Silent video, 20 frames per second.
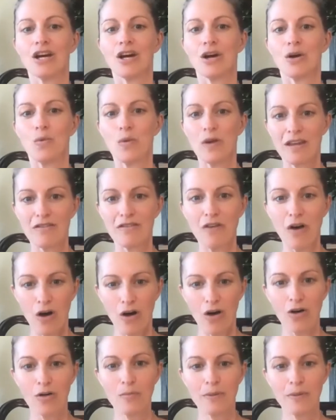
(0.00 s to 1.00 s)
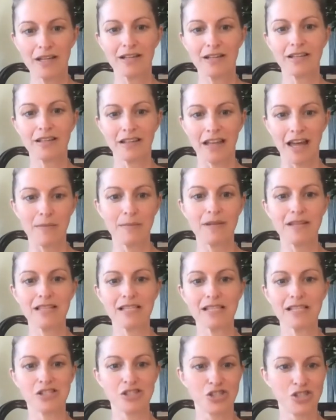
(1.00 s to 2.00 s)
we've all been climbing
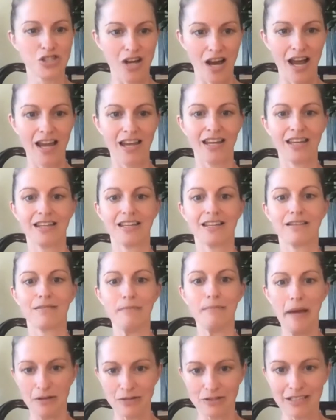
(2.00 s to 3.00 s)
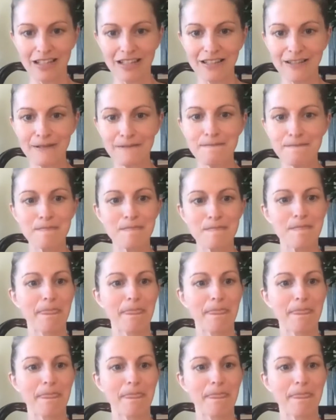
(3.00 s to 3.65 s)
this giant mountain.